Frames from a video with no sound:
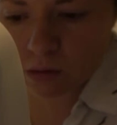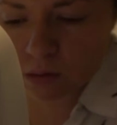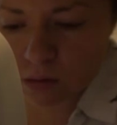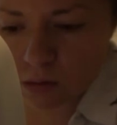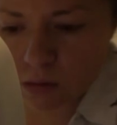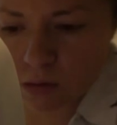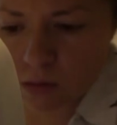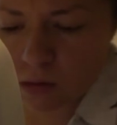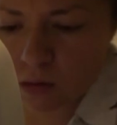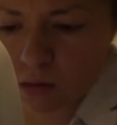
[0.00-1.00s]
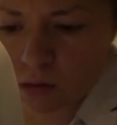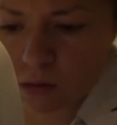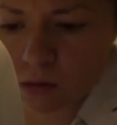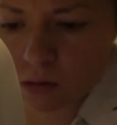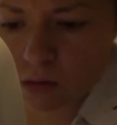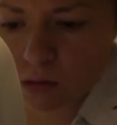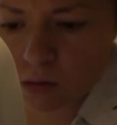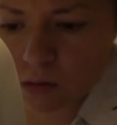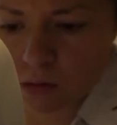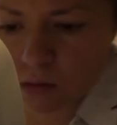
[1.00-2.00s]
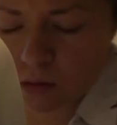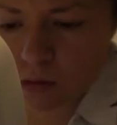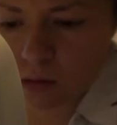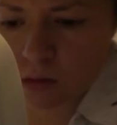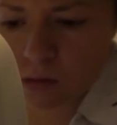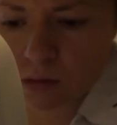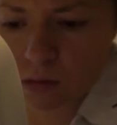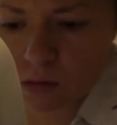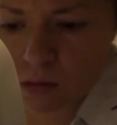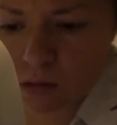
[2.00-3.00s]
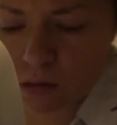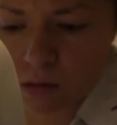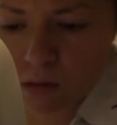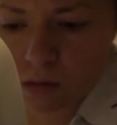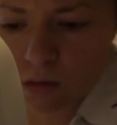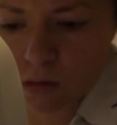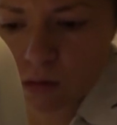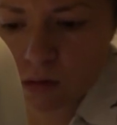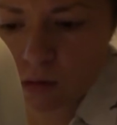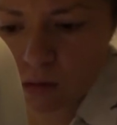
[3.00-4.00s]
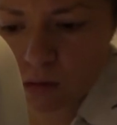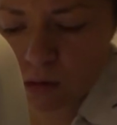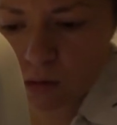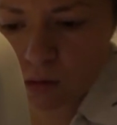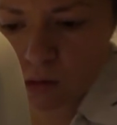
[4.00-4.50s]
Nobody speaks.